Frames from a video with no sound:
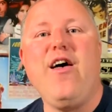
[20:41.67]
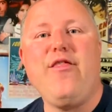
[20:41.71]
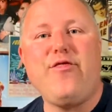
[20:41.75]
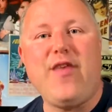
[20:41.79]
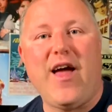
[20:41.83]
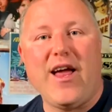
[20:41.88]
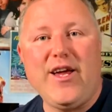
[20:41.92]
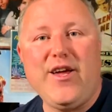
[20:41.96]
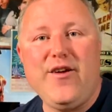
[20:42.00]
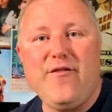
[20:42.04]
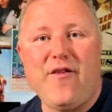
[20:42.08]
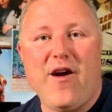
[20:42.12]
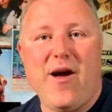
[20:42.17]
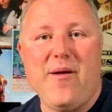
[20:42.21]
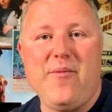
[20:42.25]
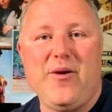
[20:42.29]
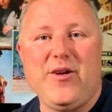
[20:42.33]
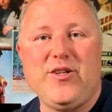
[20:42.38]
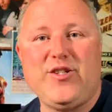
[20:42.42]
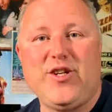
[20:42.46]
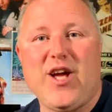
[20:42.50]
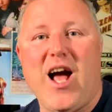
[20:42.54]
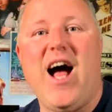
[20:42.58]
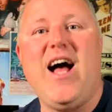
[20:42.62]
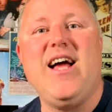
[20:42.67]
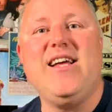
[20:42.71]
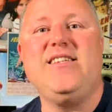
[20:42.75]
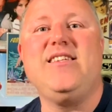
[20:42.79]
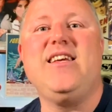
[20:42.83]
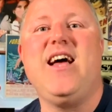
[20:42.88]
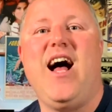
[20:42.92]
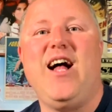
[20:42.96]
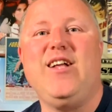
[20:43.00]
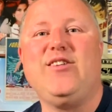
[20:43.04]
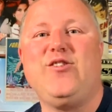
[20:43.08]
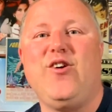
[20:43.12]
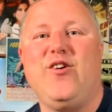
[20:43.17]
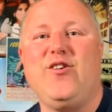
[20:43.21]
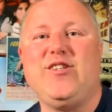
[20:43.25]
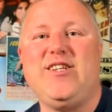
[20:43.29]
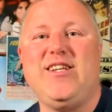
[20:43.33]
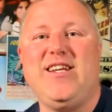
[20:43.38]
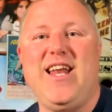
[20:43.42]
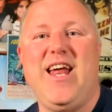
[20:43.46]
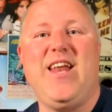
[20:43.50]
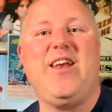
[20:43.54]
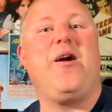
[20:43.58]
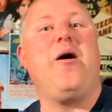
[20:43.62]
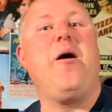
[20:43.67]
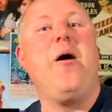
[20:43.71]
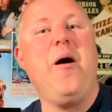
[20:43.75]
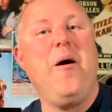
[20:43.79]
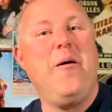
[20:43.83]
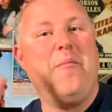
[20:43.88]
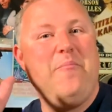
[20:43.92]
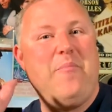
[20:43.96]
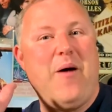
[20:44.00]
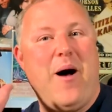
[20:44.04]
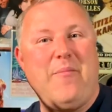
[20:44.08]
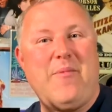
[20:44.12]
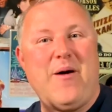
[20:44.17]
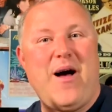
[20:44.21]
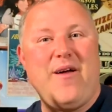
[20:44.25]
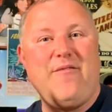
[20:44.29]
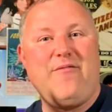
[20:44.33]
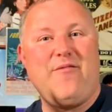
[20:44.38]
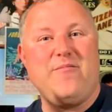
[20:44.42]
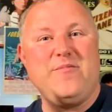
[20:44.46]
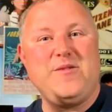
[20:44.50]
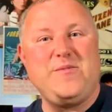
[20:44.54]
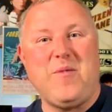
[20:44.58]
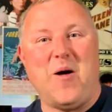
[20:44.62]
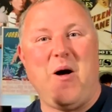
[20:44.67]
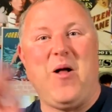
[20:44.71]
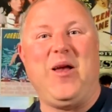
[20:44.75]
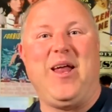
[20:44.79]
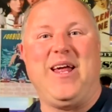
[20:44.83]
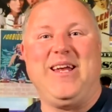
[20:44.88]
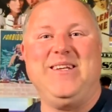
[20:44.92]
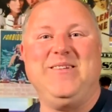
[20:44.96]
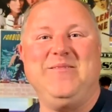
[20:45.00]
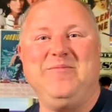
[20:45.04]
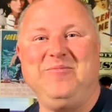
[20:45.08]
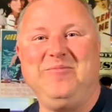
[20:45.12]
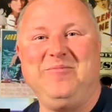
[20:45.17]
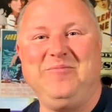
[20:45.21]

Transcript: Thank you very much, guys. I'll talk to you later. Bye-bye from Spotlight.